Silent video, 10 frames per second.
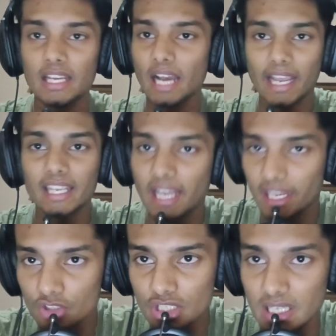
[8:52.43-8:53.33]
I
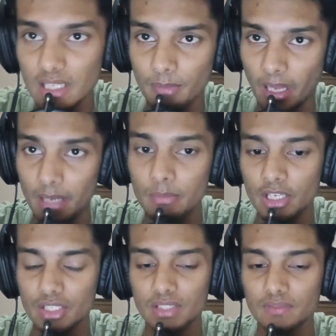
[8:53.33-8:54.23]
cannot say the plan
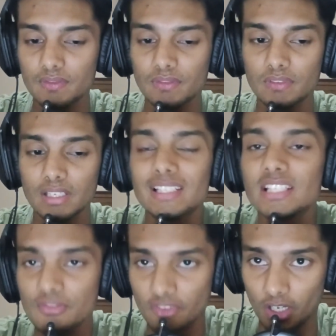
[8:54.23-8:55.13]
because it's
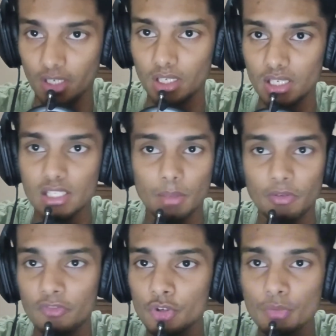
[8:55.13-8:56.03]
different. Some
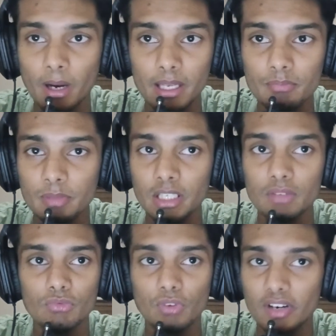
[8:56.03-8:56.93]
of you might be
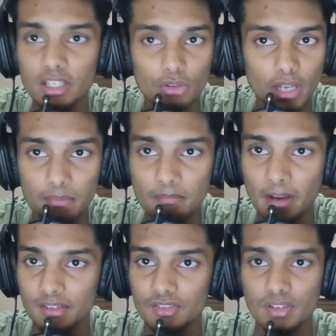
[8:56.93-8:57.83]
very good at
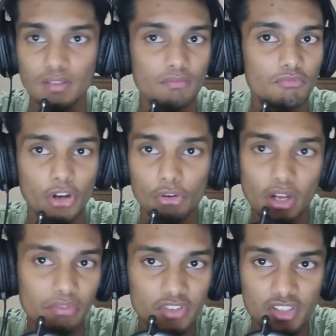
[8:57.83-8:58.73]
maths, very good
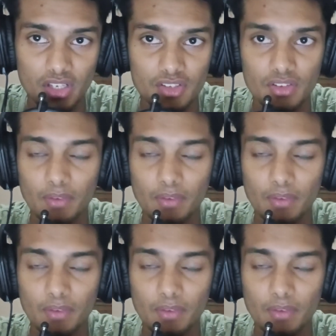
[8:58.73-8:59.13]
at physics,